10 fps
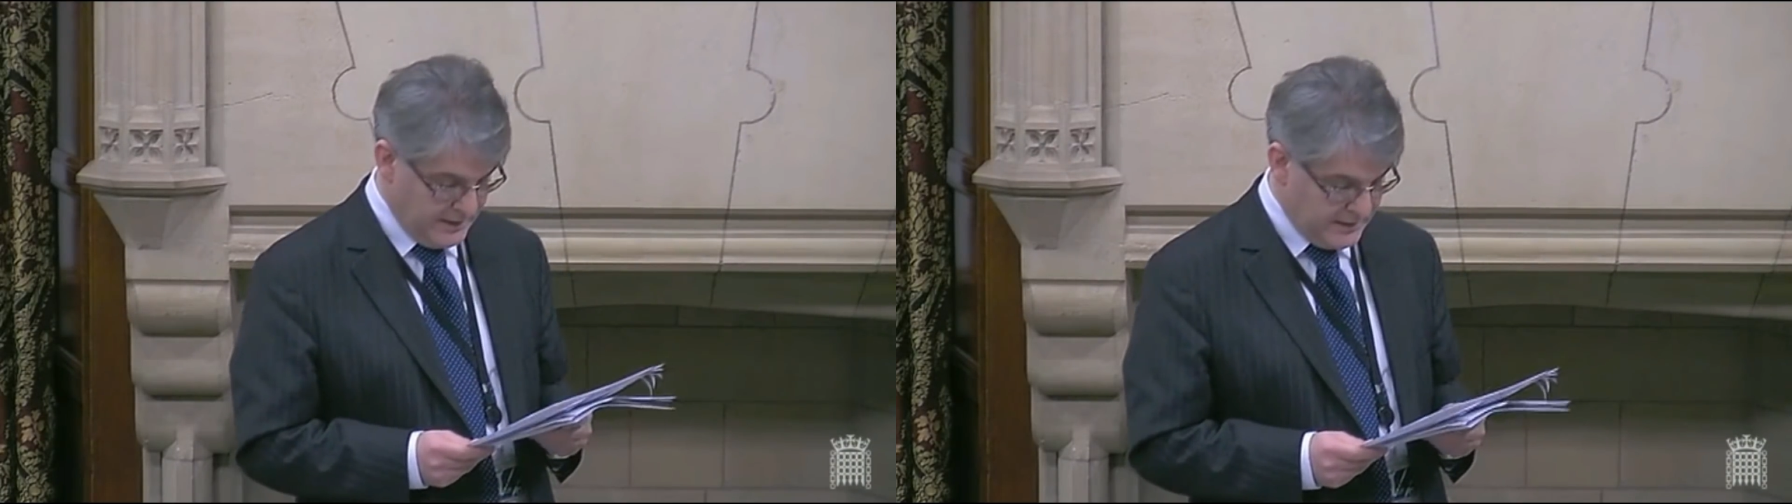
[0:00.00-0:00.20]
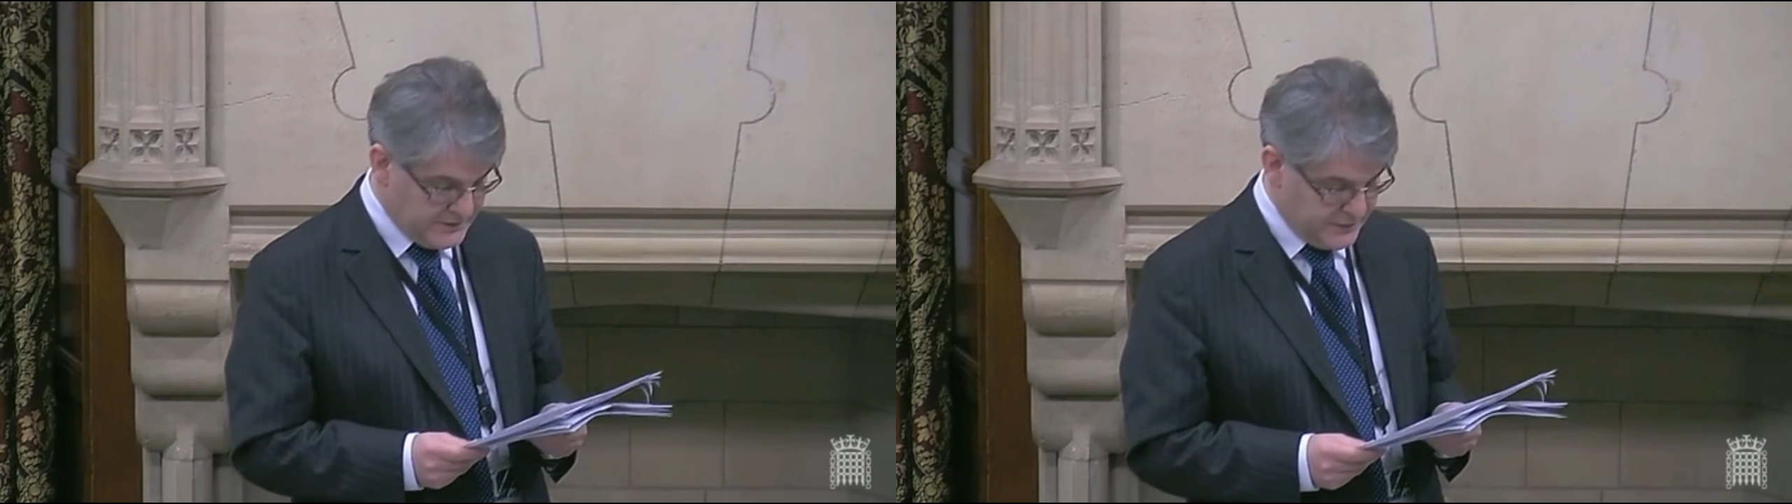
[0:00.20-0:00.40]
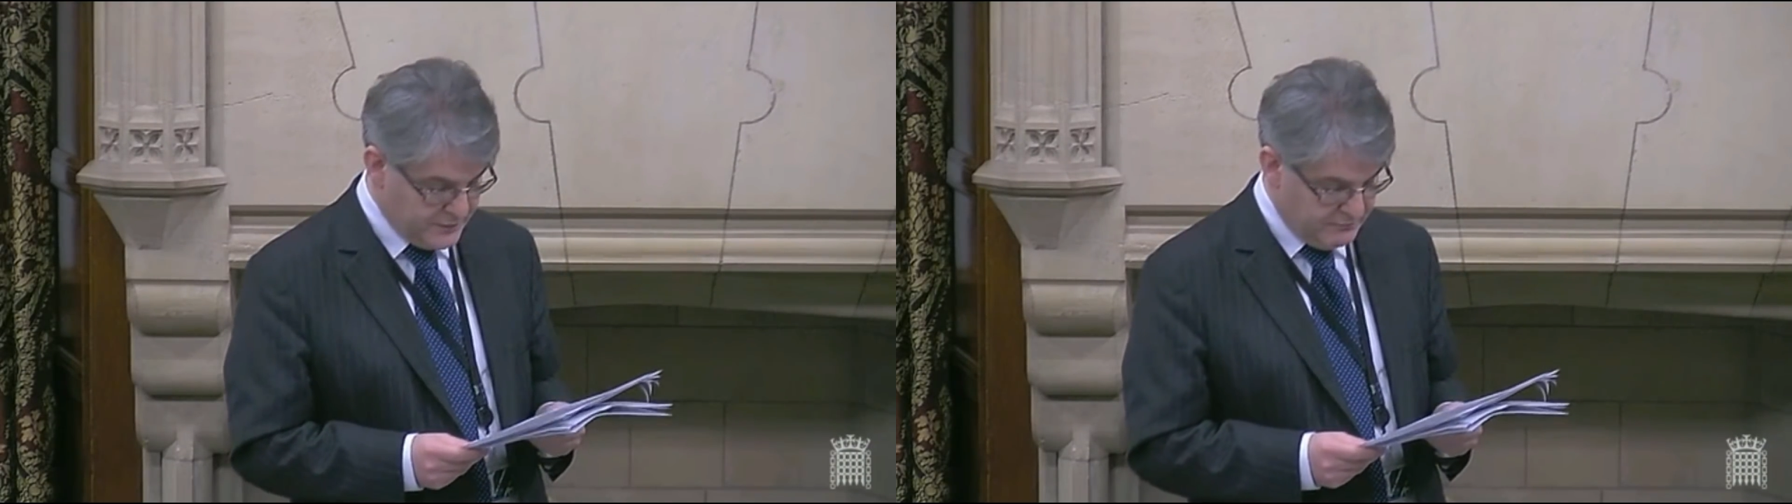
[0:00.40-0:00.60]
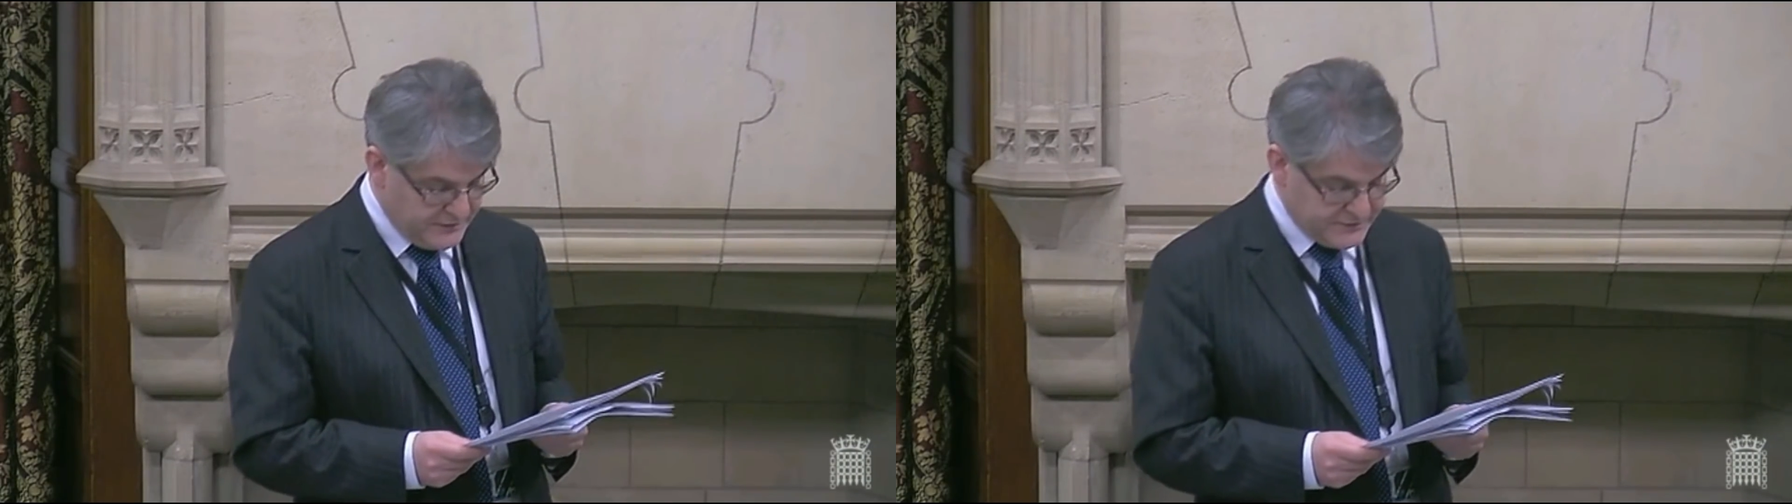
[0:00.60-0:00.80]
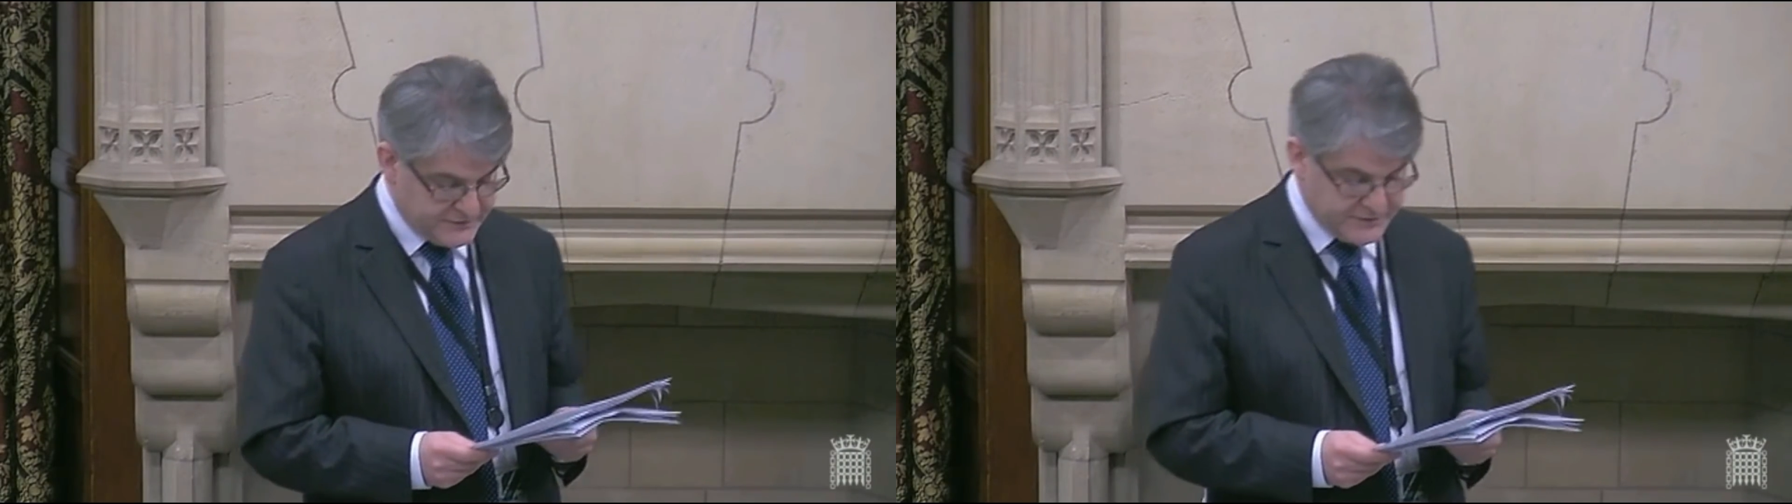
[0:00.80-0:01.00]
is that the
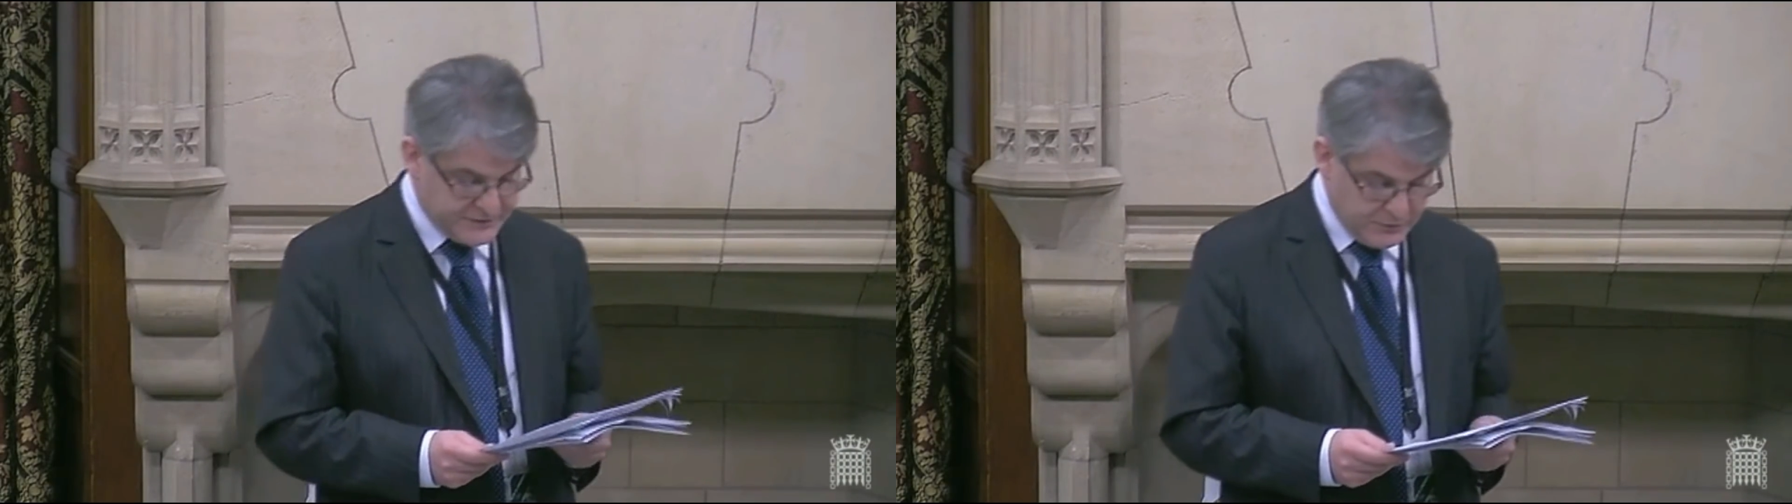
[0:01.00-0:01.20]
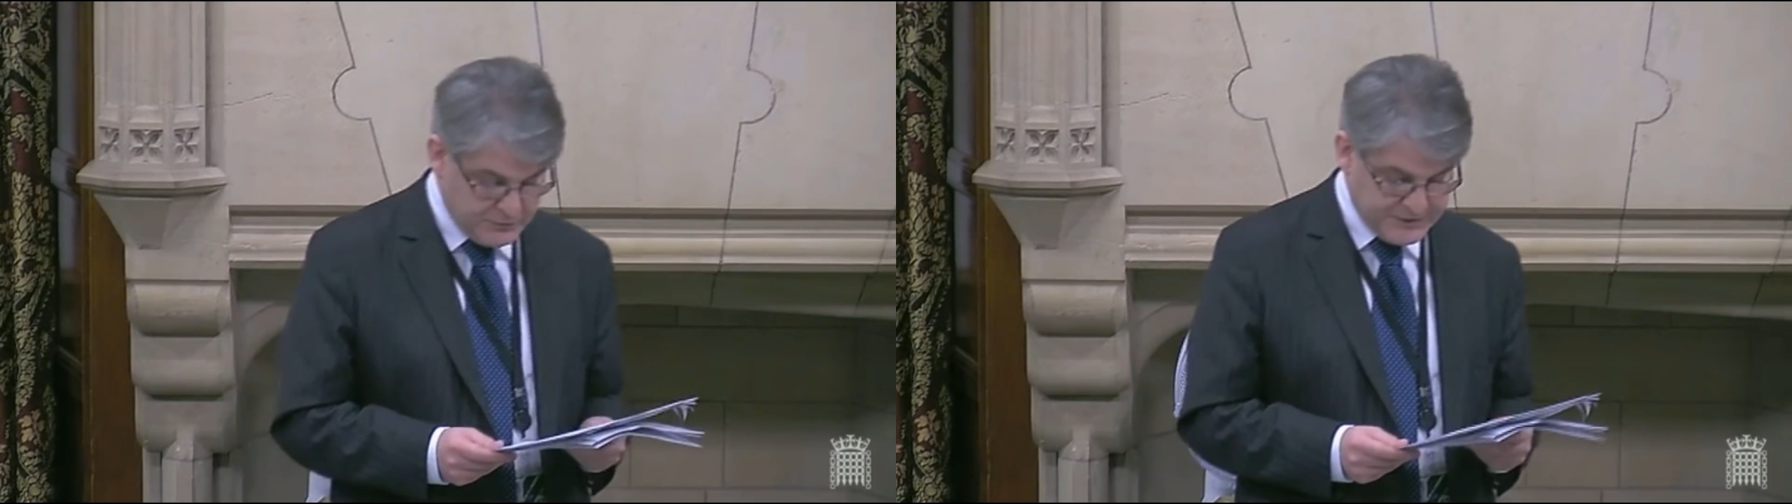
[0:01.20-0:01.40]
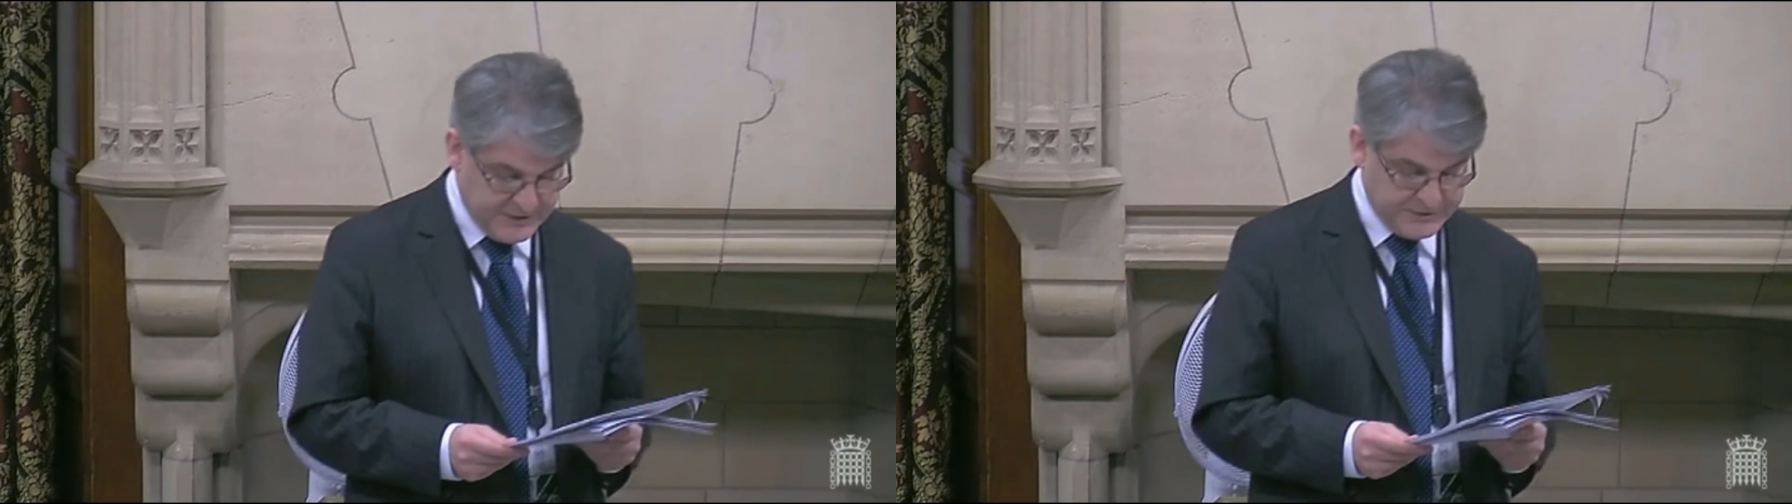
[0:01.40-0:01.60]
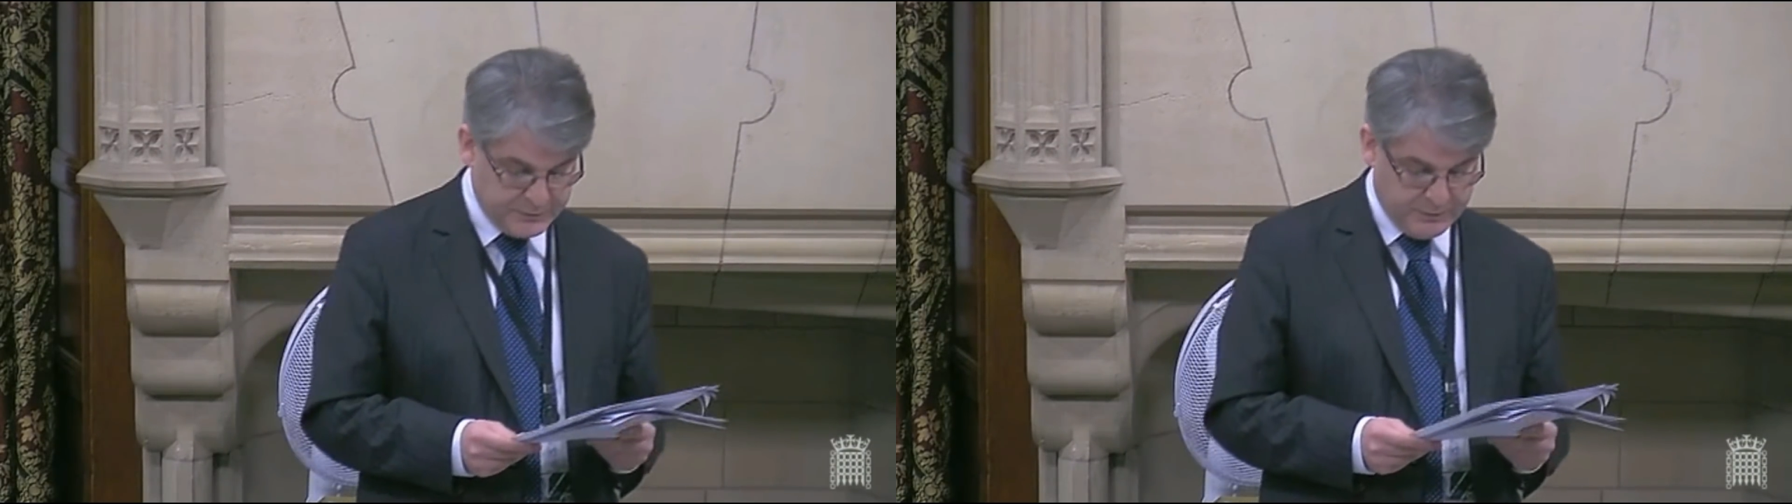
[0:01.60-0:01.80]
risks associated